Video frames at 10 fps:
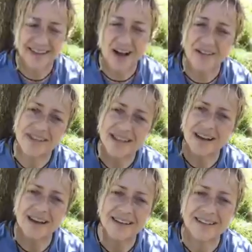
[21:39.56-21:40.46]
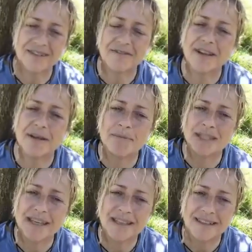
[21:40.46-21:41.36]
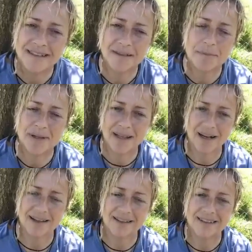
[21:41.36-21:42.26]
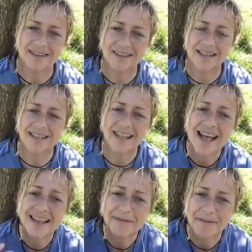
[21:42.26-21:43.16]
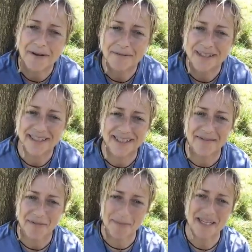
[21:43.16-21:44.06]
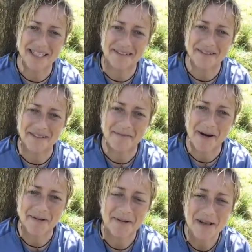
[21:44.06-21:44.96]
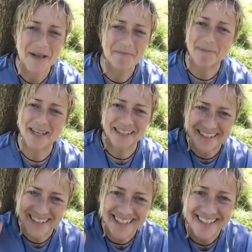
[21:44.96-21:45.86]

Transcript: Are they the light or are they pretending to be the light? Is that the fluffiness everybody talks about? Because in